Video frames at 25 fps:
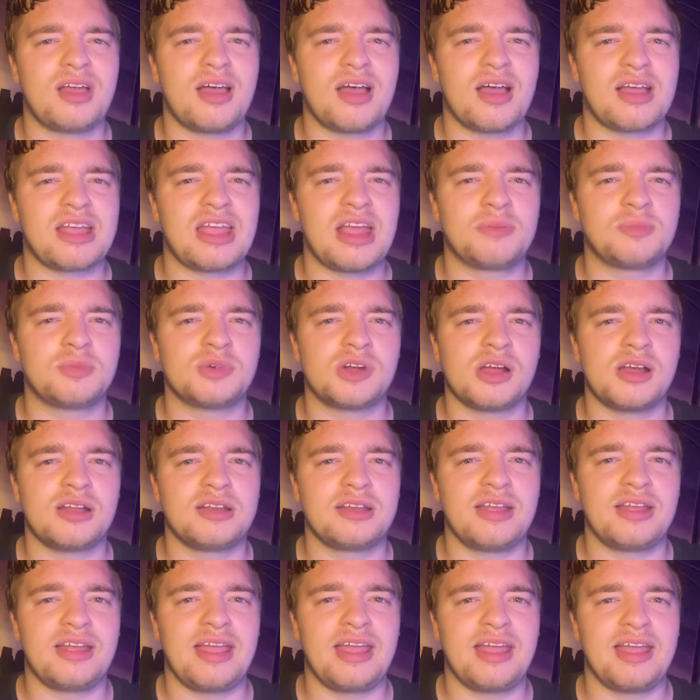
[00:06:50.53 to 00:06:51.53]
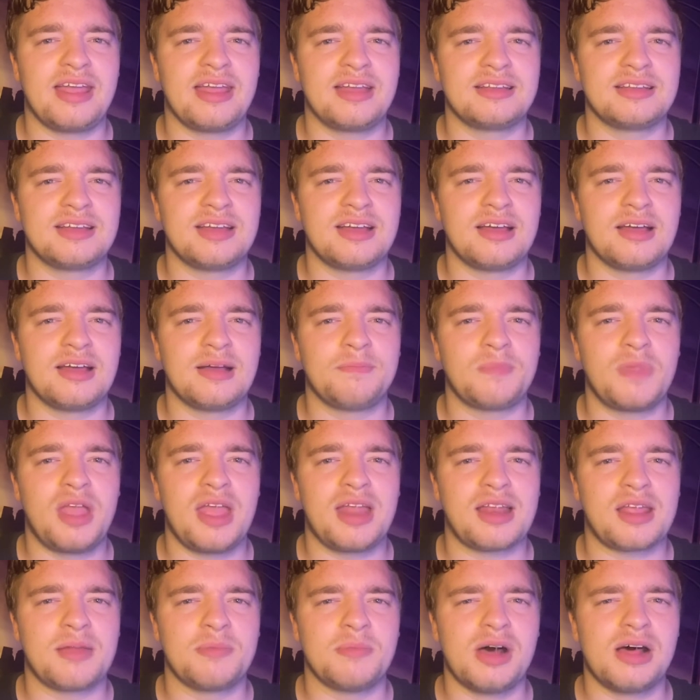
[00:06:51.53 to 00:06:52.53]
Cameron
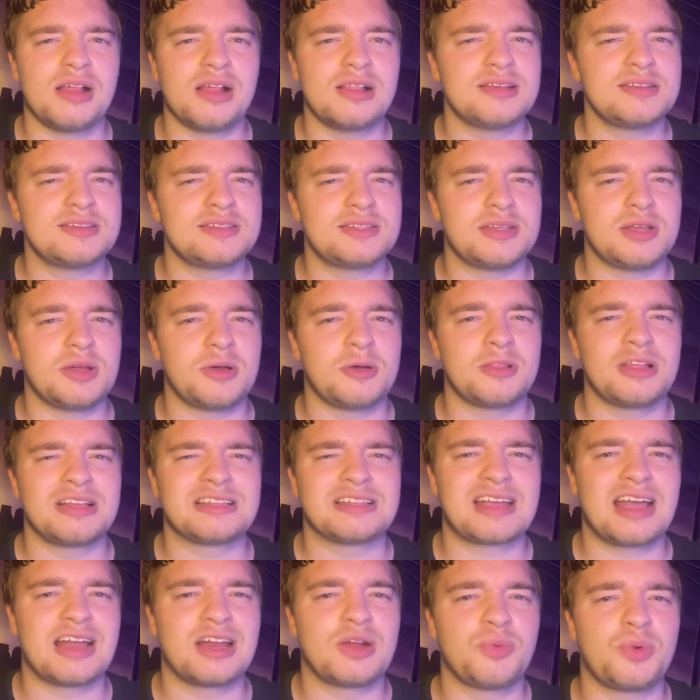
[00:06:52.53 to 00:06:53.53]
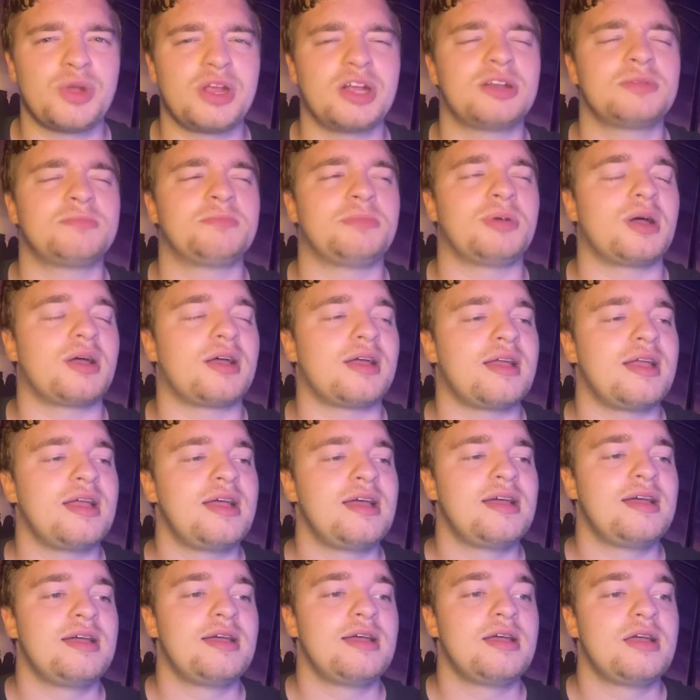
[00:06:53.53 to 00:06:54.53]
and Kamala, so that's kind of weird, but
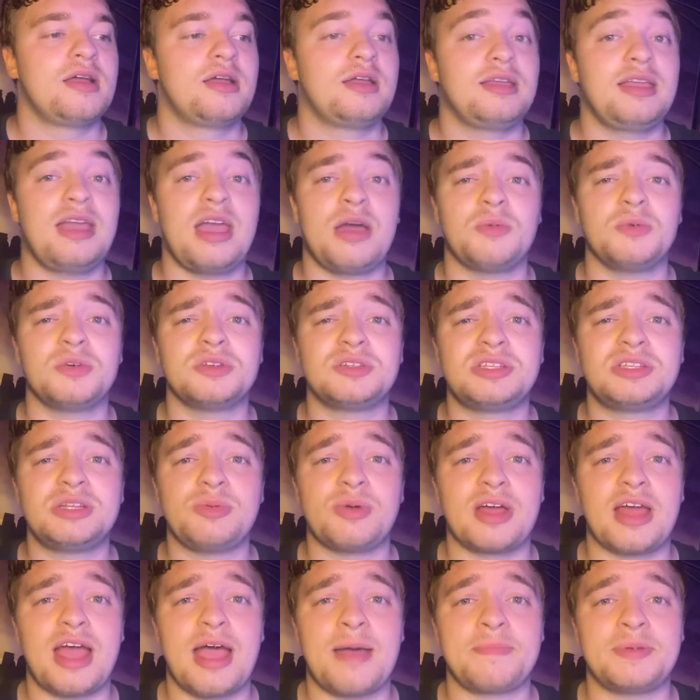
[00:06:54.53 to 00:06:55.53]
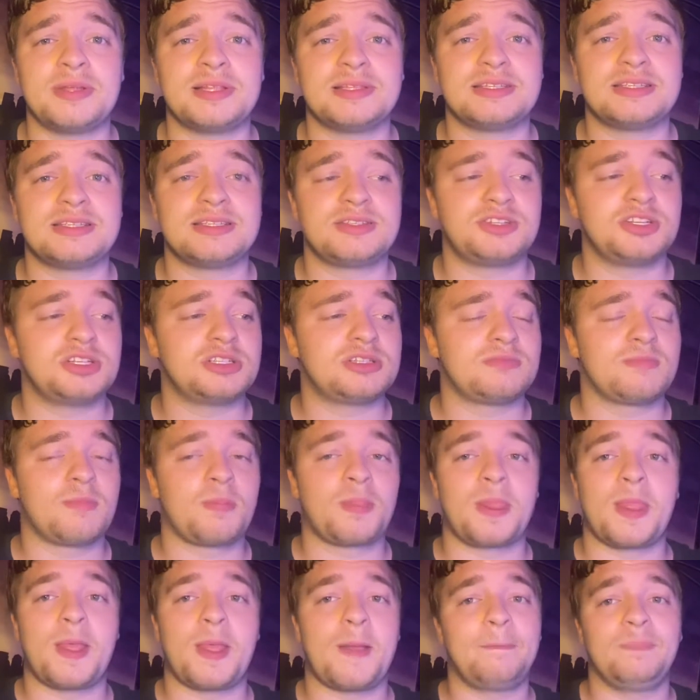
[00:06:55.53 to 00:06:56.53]
yeah, we'll see what happens. Just,
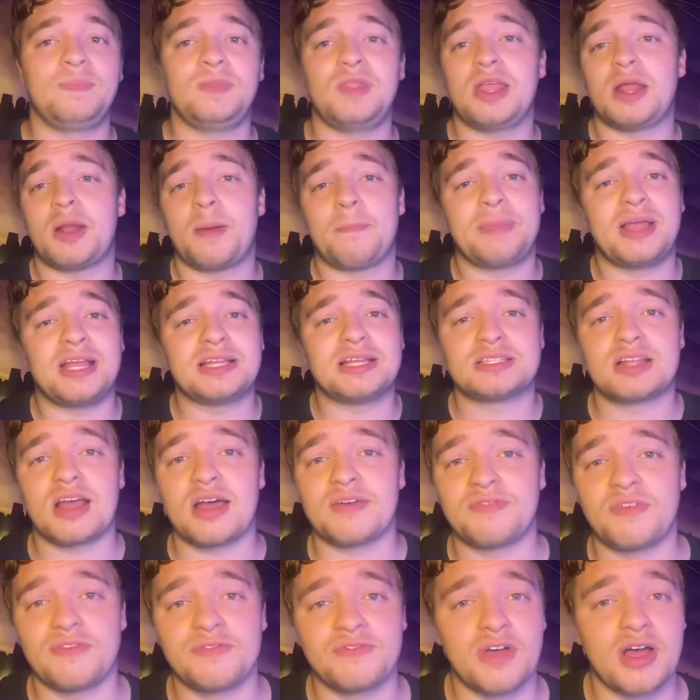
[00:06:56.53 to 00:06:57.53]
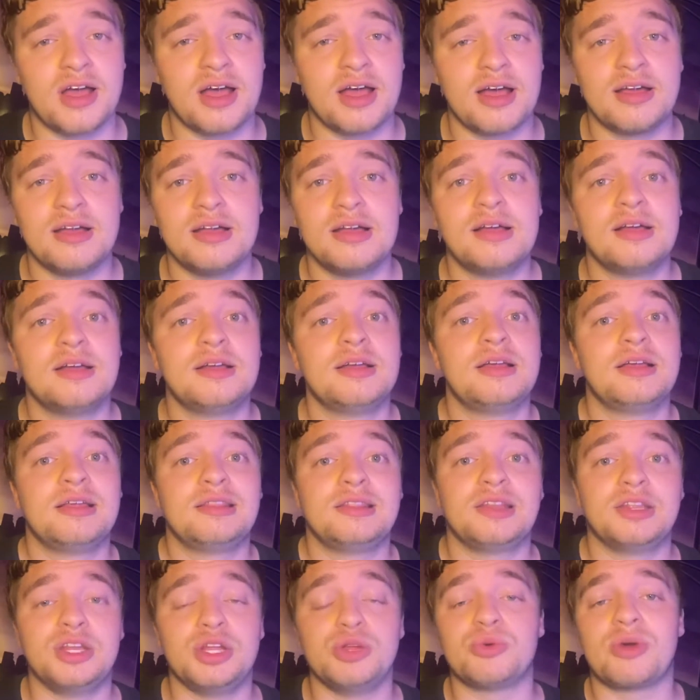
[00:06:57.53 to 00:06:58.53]
you know, based off of the
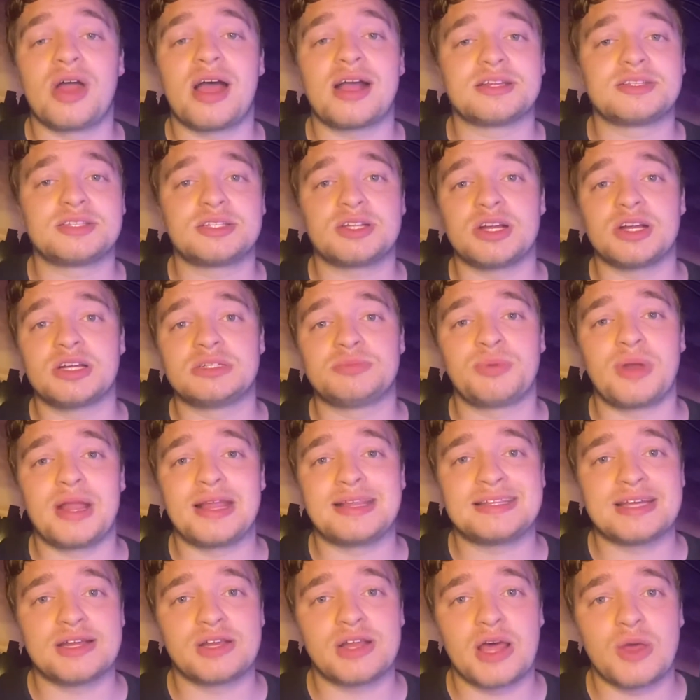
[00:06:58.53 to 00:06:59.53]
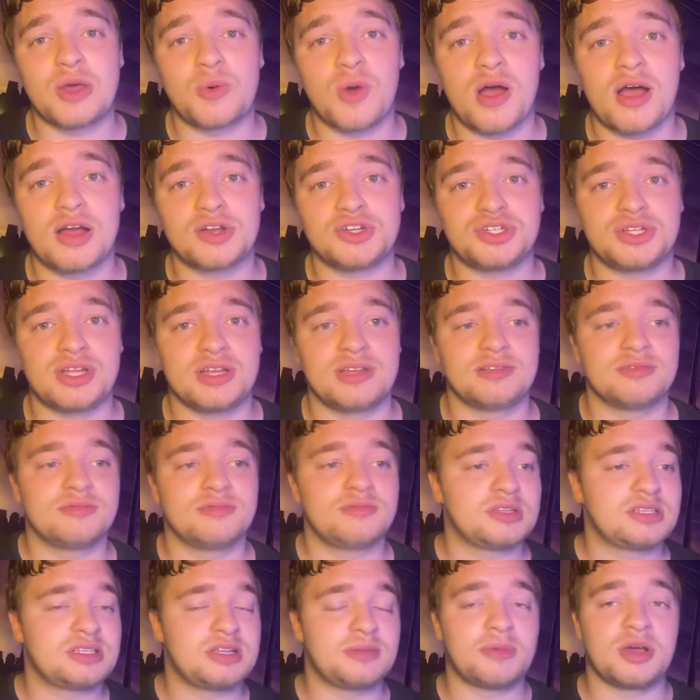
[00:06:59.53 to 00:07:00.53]
new Rockstars breakdown I watched and
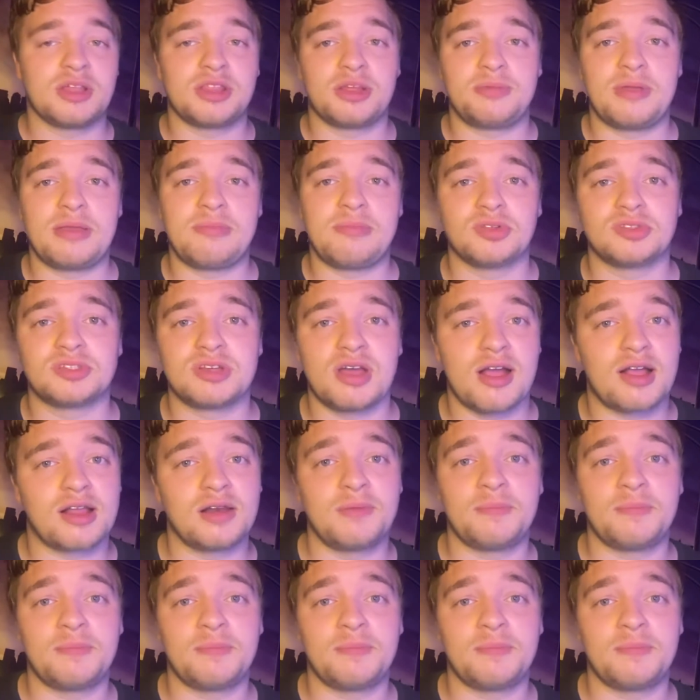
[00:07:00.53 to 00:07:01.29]
some other people talking